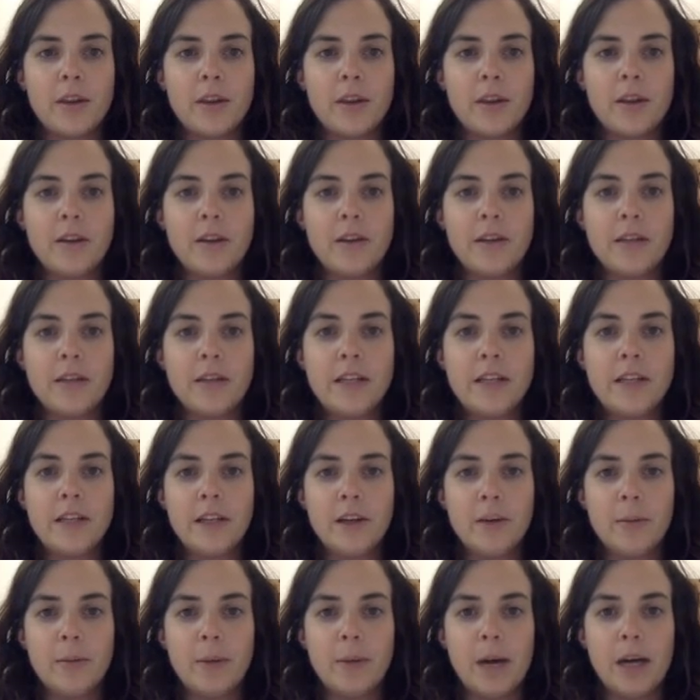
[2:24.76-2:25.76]
the
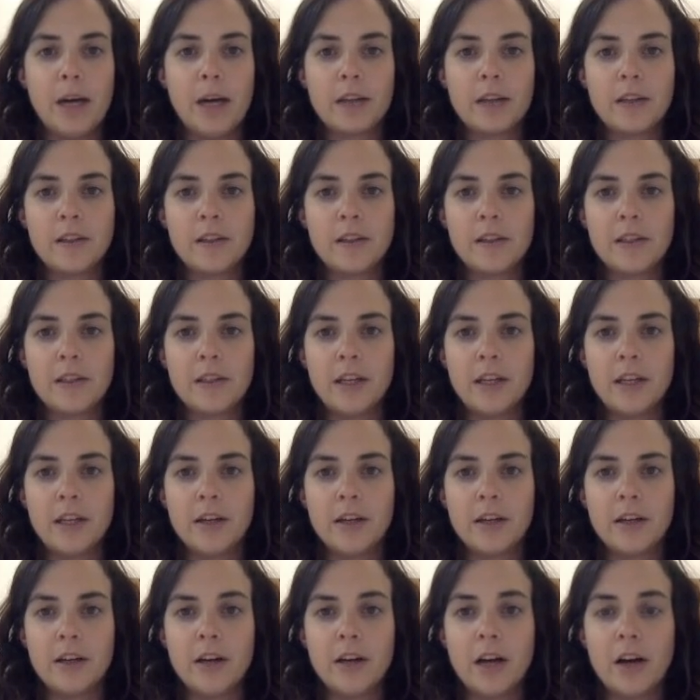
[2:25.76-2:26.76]
detail boxes
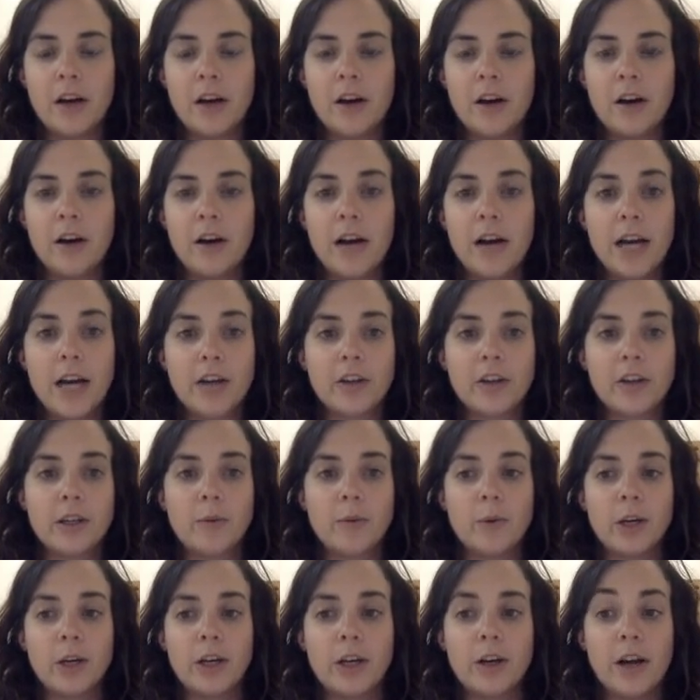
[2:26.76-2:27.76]
here are
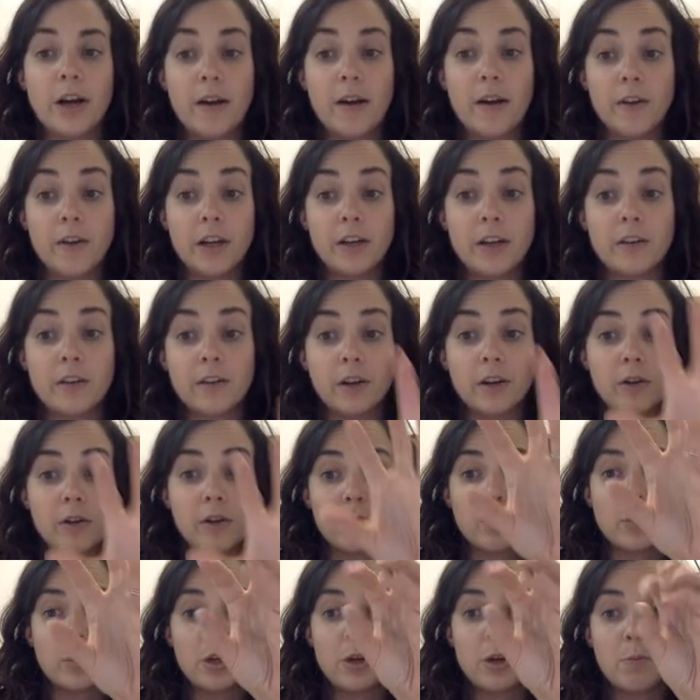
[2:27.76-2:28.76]
actually where your evidence
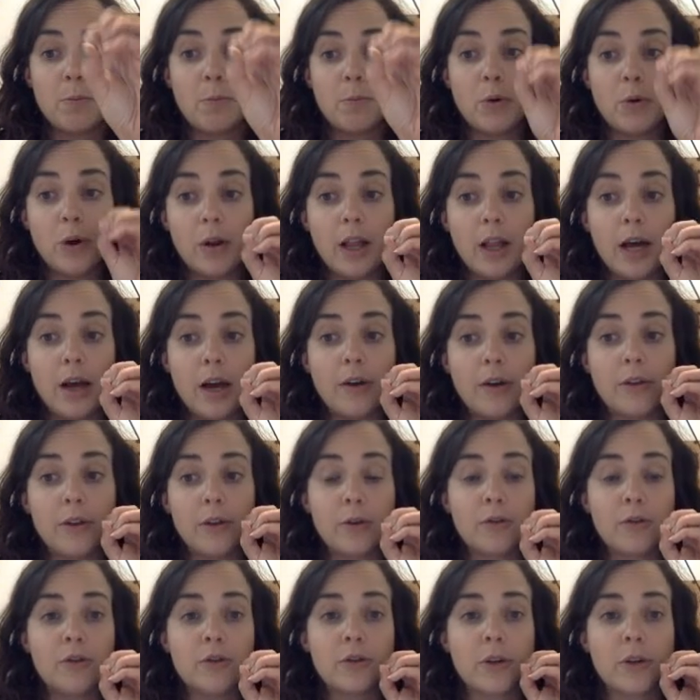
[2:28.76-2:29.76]
goes, where you pull out
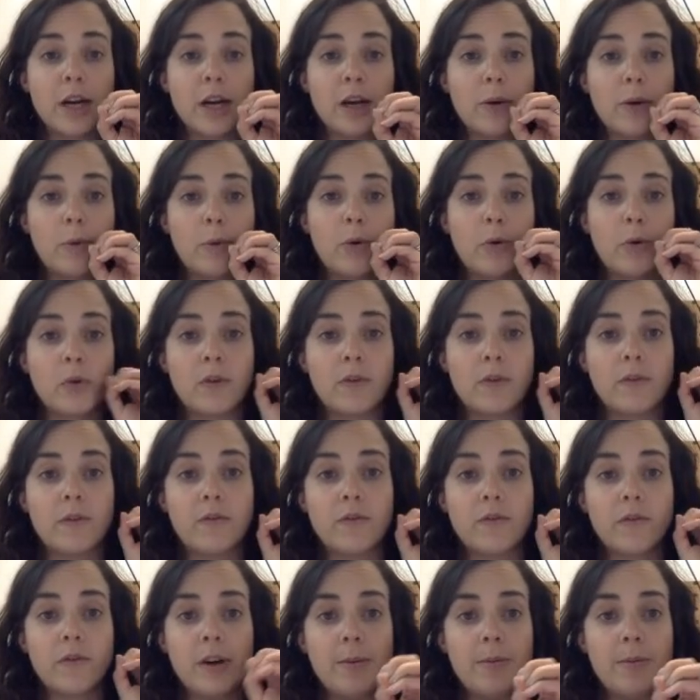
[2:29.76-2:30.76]
those direct quotes
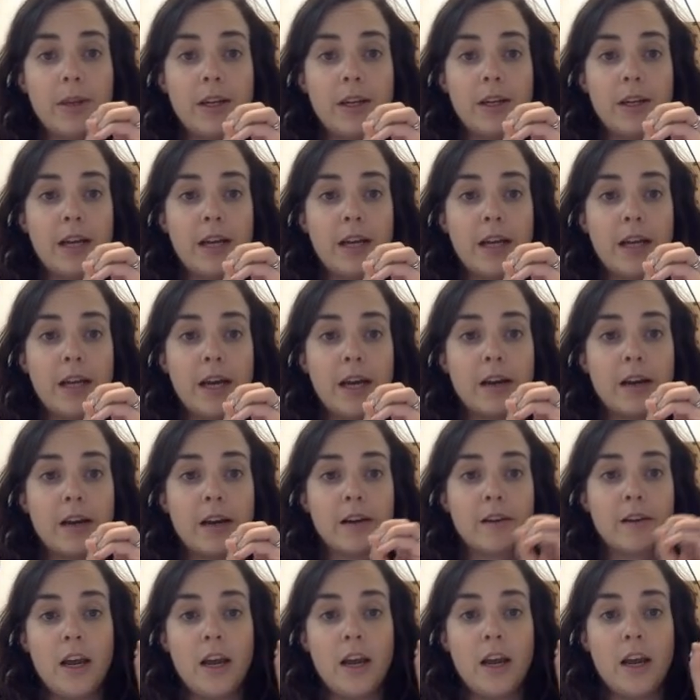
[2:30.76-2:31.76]
from the text
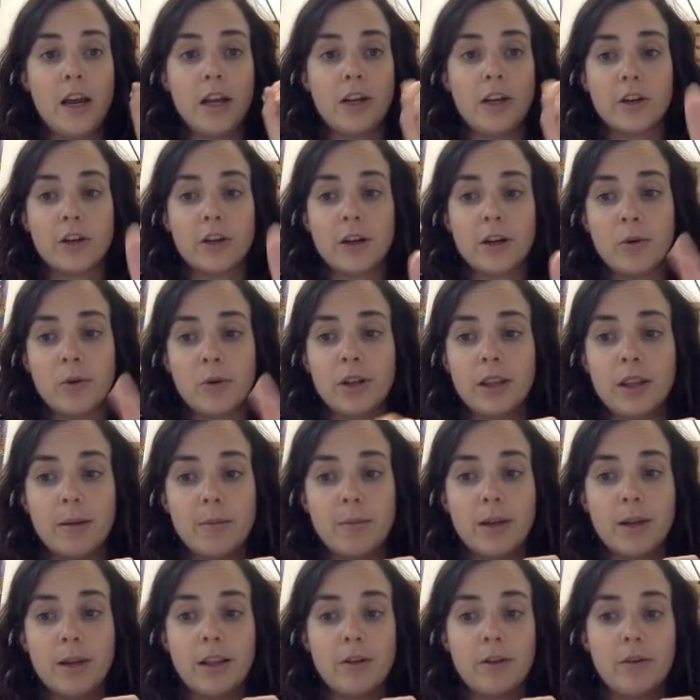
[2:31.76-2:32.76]
and you're going to put
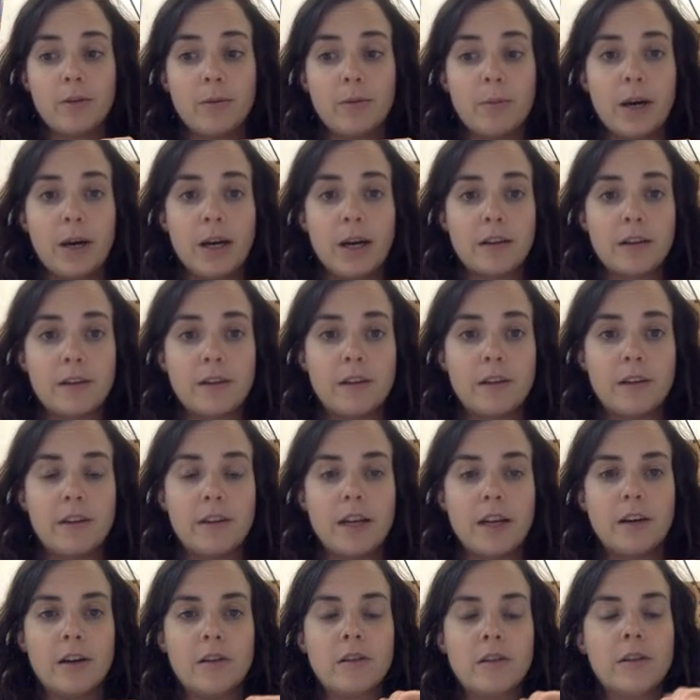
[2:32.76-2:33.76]
them in those boxes
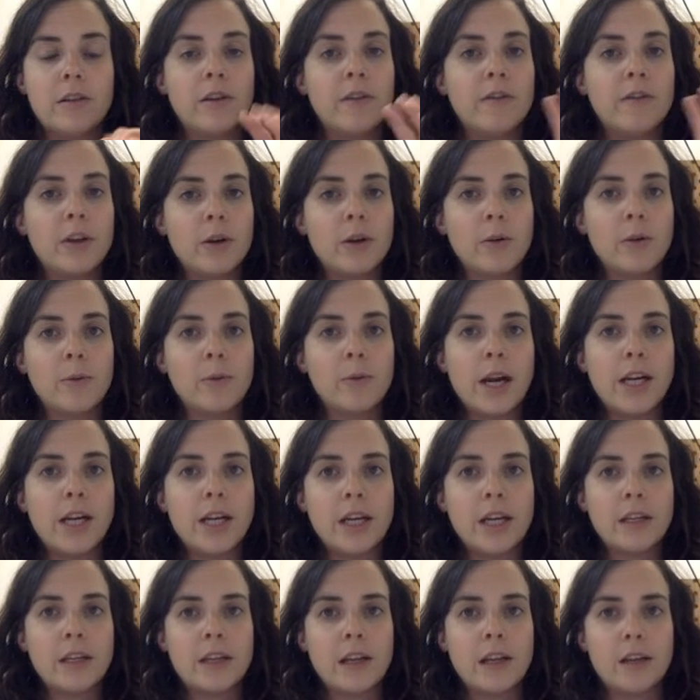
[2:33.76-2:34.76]
there. So if you're
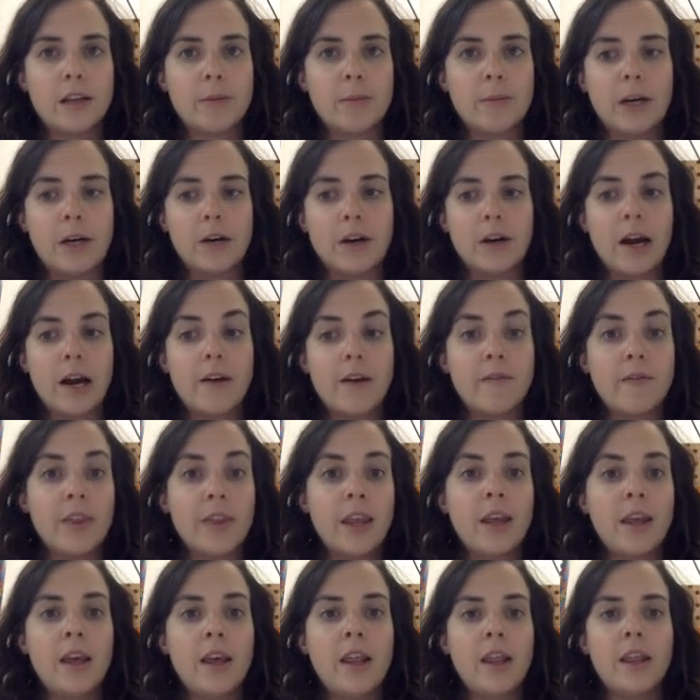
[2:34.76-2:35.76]
writing a test paragraph,
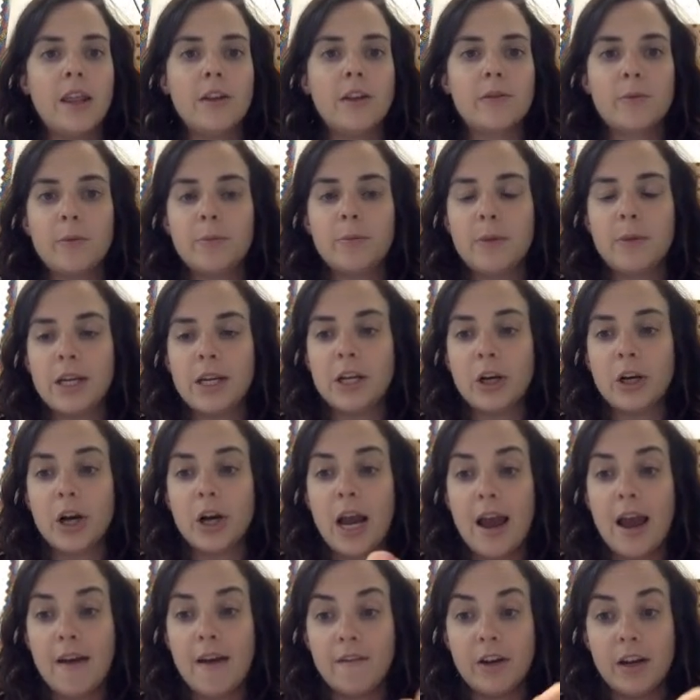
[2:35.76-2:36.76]
this would be
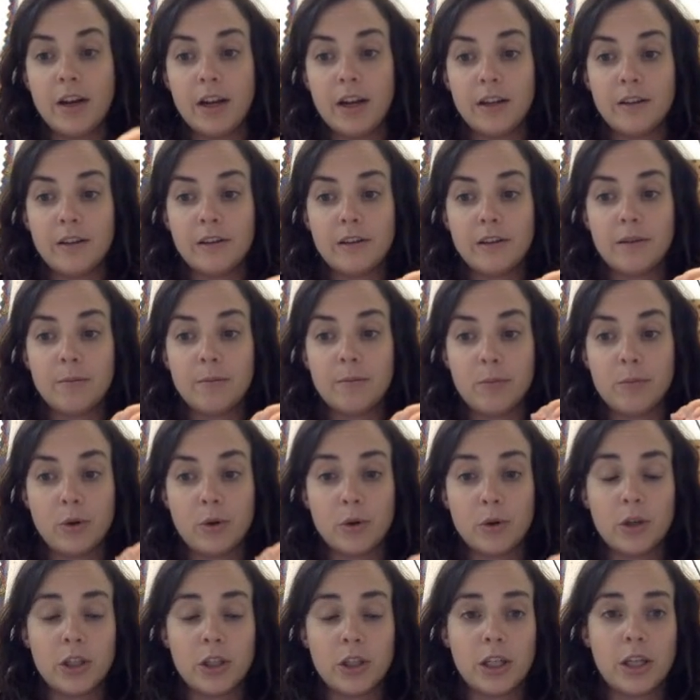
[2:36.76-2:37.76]
your evidence
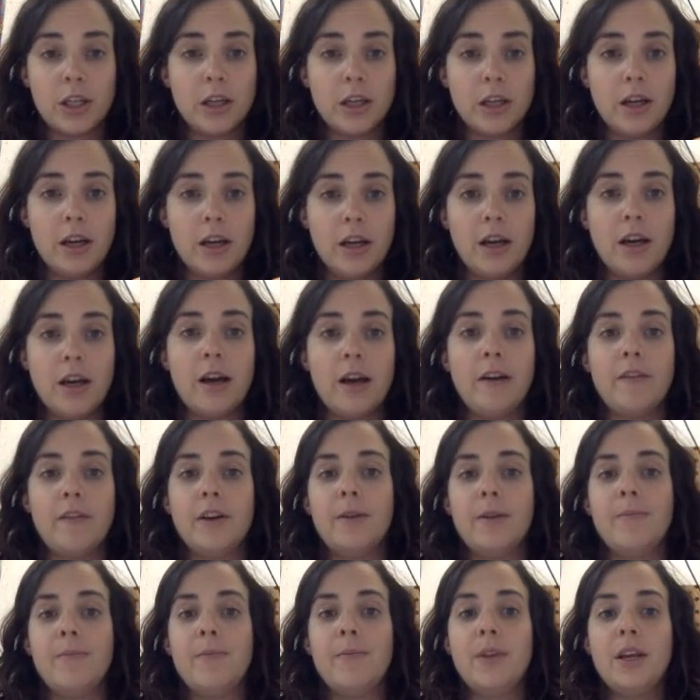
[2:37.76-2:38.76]
portion of
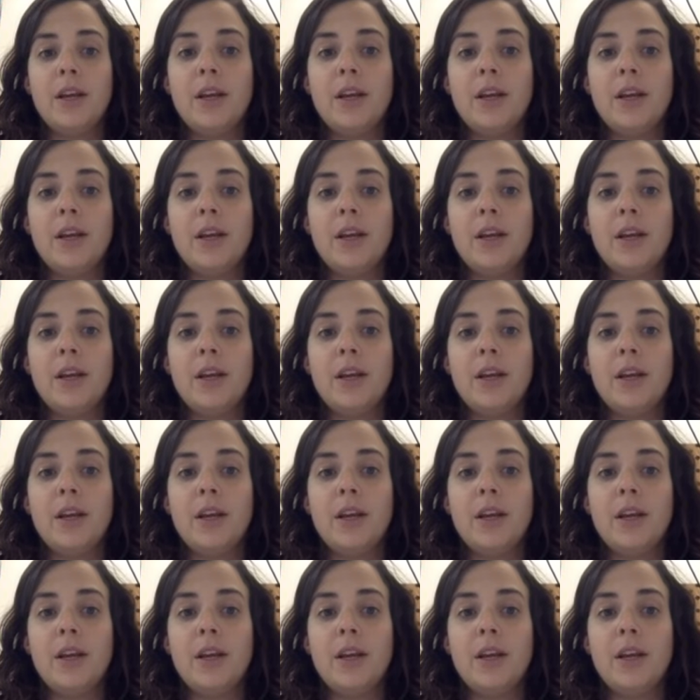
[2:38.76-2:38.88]
it.